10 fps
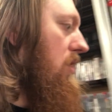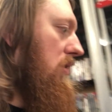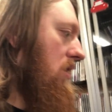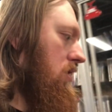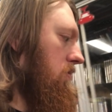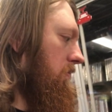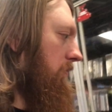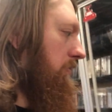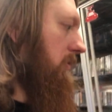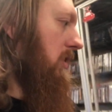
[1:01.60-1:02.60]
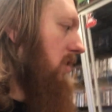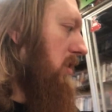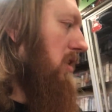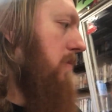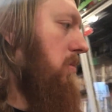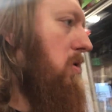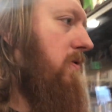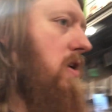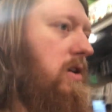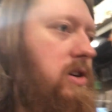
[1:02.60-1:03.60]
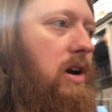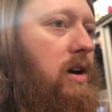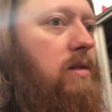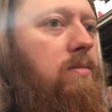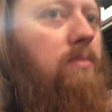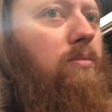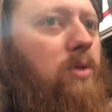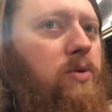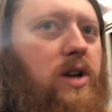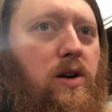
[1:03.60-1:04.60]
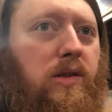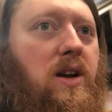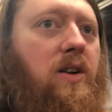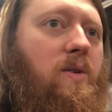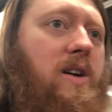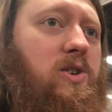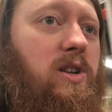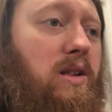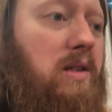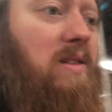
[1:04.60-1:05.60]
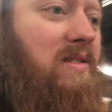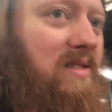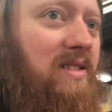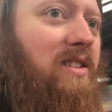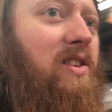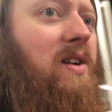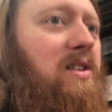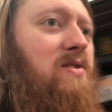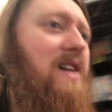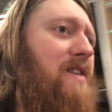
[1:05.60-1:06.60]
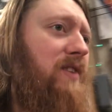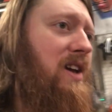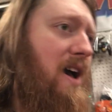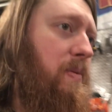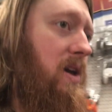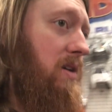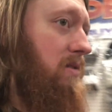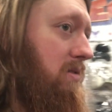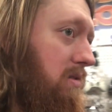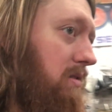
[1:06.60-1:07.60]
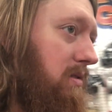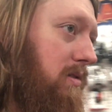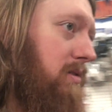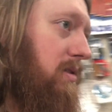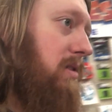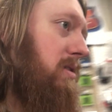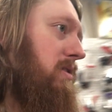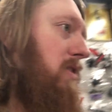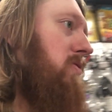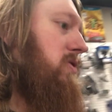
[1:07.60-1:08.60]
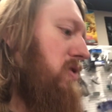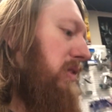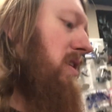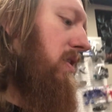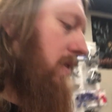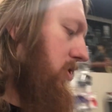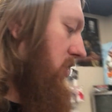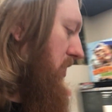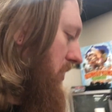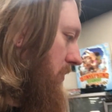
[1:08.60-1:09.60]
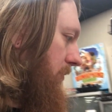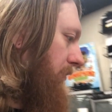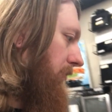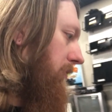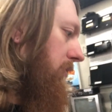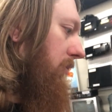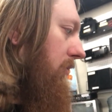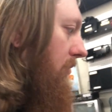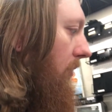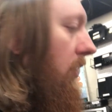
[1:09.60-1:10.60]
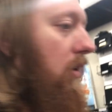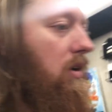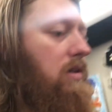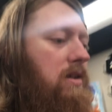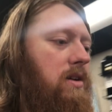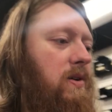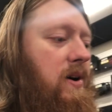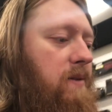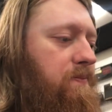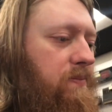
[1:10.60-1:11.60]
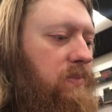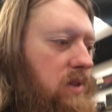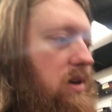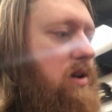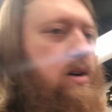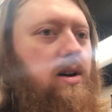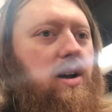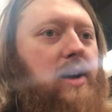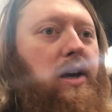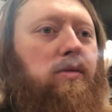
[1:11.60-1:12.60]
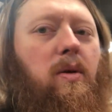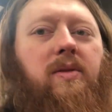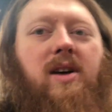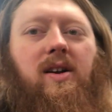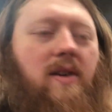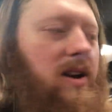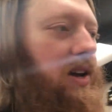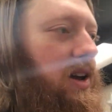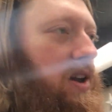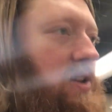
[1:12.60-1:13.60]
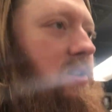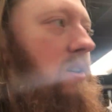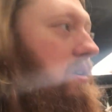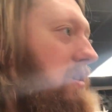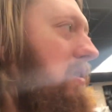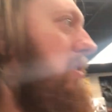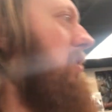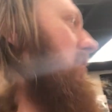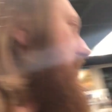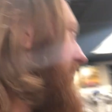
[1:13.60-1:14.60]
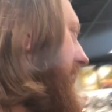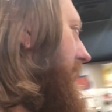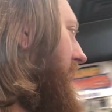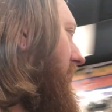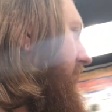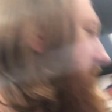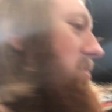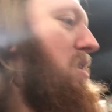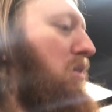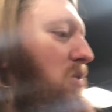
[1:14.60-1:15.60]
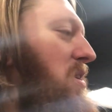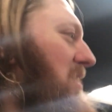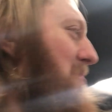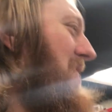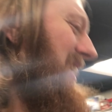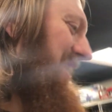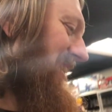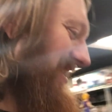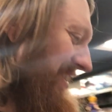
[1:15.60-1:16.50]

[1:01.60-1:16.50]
So it's time to move on to New Year's decorations. Did you do you have any, Abby? No. No New Year's decorations? No. Well, I guess we won't decorate again until next Christmas.